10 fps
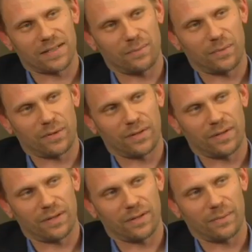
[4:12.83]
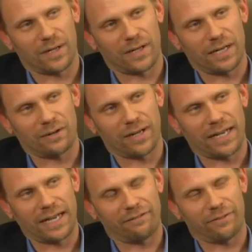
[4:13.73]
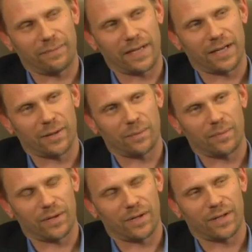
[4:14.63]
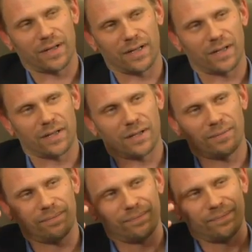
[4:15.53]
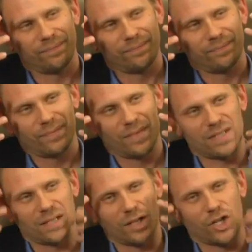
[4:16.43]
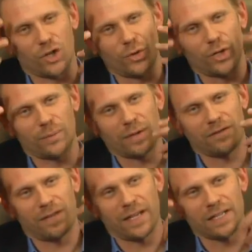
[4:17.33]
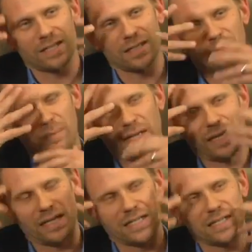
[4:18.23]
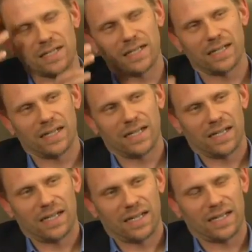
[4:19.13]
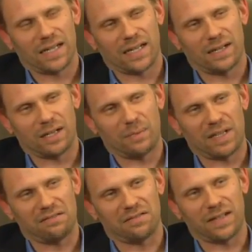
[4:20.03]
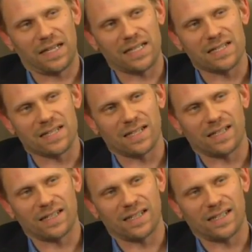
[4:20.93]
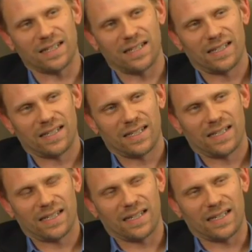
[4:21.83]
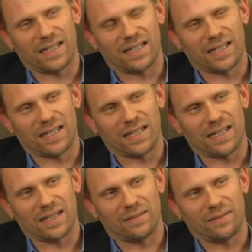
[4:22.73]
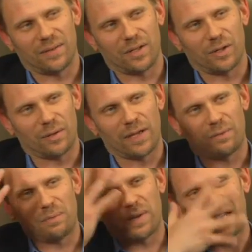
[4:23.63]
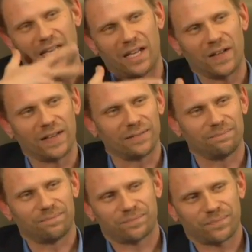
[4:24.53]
They put about an hour and a half of makeup, like silicone on my face and paint, and they paint veins in, and you know, they make me pale, and